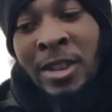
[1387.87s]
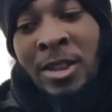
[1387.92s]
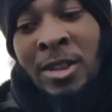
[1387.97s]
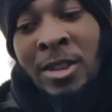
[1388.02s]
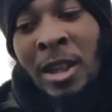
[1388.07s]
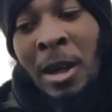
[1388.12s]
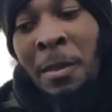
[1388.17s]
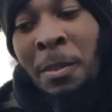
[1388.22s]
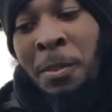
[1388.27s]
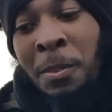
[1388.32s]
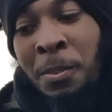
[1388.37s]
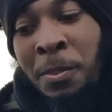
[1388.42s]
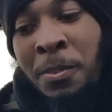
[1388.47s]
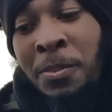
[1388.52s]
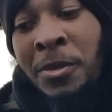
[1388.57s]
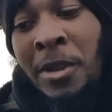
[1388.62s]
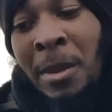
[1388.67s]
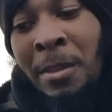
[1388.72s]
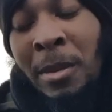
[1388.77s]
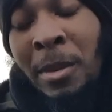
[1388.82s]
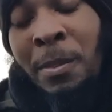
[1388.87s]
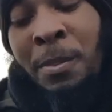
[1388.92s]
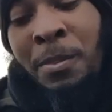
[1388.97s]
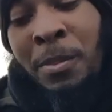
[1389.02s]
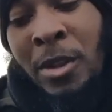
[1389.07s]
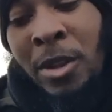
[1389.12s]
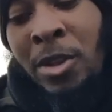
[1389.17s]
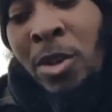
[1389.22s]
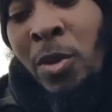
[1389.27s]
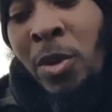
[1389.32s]
some
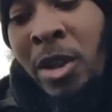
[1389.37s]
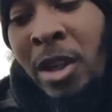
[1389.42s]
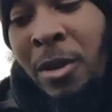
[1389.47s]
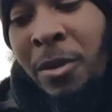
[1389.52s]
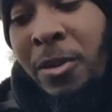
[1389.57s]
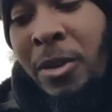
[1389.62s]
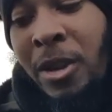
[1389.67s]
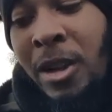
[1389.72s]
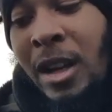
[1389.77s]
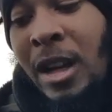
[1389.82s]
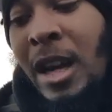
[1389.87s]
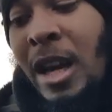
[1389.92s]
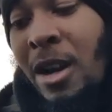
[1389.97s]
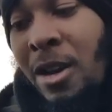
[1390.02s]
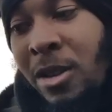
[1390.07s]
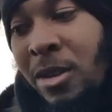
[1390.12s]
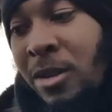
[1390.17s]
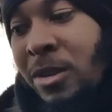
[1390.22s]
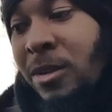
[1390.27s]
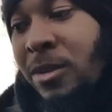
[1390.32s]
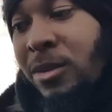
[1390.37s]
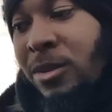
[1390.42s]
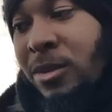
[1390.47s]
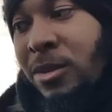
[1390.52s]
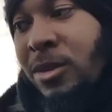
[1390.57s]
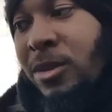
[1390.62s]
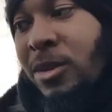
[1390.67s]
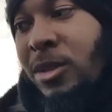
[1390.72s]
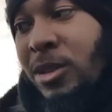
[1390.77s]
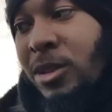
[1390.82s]
they're doing it for clout.
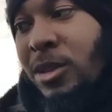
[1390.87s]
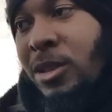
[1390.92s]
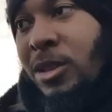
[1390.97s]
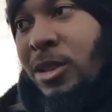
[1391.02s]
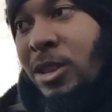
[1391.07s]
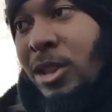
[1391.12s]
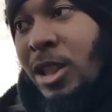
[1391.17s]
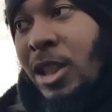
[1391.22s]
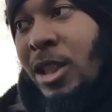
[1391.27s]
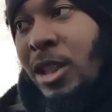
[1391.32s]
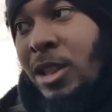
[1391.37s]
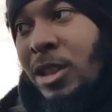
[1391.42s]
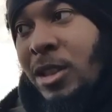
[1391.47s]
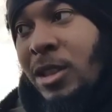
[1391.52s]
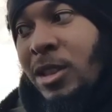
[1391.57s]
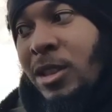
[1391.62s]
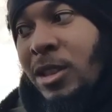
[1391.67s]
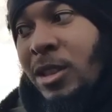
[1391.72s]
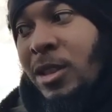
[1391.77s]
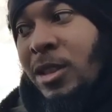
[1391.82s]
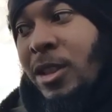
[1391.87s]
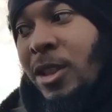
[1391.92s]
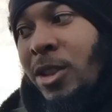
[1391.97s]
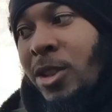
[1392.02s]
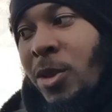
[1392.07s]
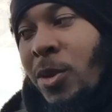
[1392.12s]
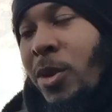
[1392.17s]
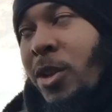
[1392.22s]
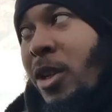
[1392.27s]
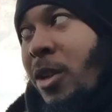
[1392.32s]
Yeah, they're
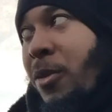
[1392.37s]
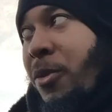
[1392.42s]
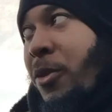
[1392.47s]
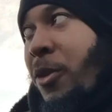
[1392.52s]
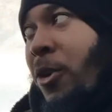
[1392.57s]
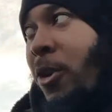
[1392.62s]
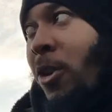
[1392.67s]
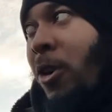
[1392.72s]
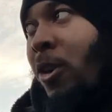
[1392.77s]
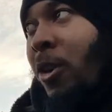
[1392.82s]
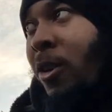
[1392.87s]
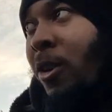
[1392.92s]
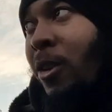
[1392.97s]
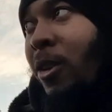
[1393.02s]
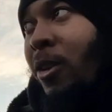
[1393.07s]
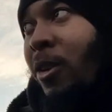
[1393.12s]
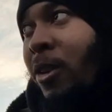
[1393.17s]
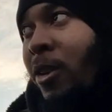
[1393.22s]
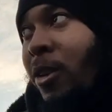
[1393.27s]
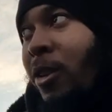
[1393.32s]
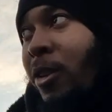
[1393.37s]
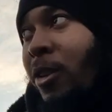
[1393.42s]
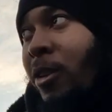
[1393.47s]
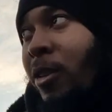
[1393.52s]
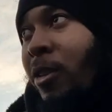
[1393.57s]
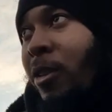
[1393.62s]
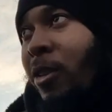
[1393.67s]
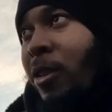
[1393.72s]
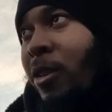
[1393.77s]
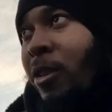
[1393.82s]
doing it for
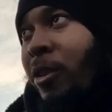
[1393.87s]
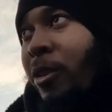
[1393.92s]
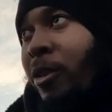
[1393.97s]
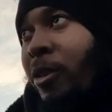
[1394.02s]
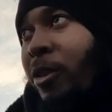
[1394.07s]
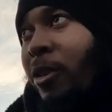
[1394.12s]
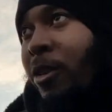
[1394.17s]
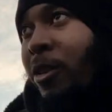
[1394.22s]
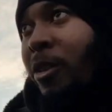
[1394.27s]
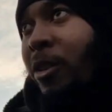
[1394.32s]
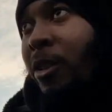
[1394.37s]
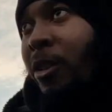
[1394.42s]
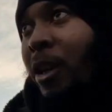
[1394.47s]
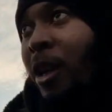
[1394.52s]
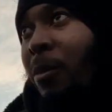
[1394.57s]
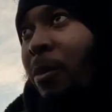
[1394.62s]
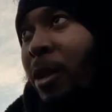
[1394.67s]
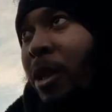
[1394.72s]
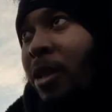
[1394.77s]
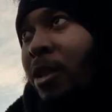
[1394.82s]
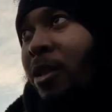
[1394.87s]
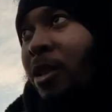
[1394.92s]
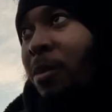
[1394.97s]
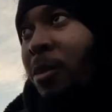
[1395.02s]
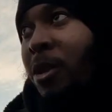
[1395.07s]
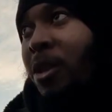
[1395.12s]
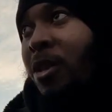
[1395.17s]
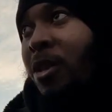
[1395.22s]
to be